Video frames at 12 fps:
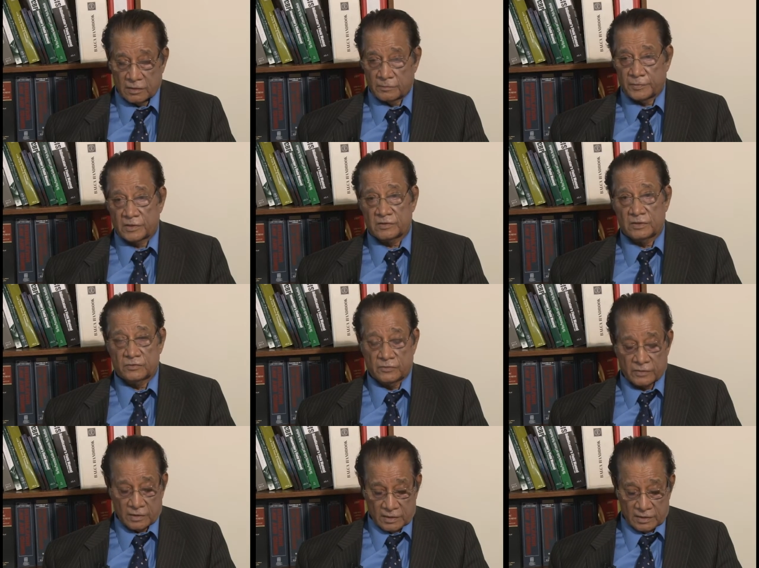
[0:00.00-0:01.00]
or persons
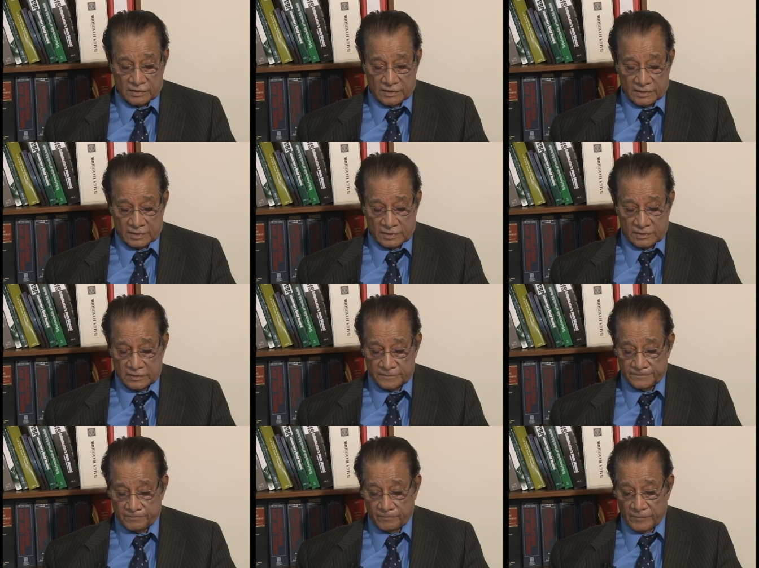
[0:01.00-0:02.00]
with college degrees
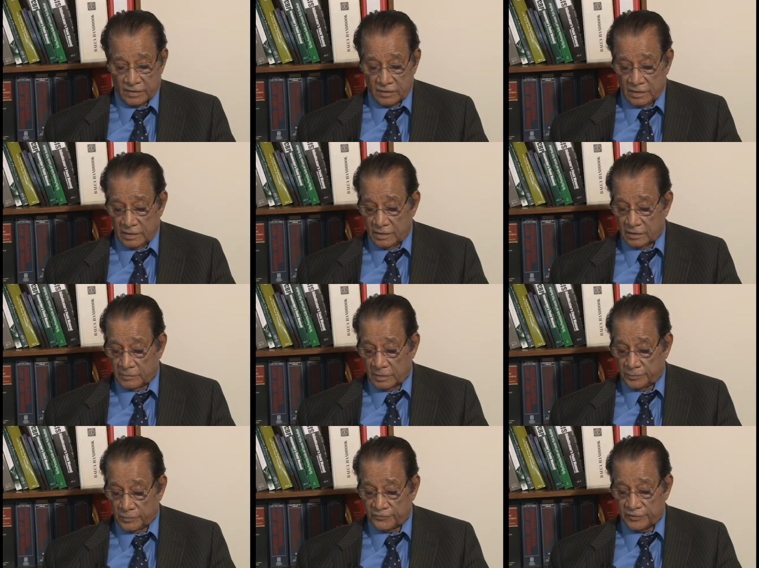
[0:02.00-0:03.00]
uh,
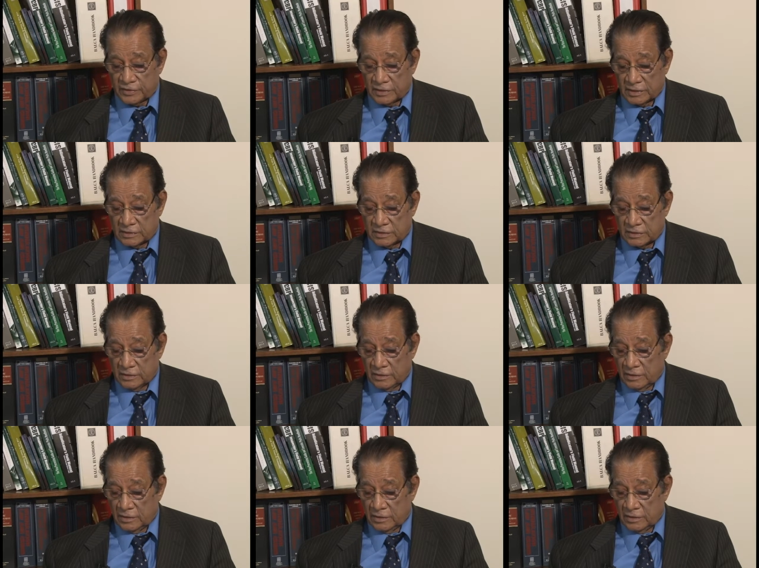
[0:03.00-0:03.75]
and professionals,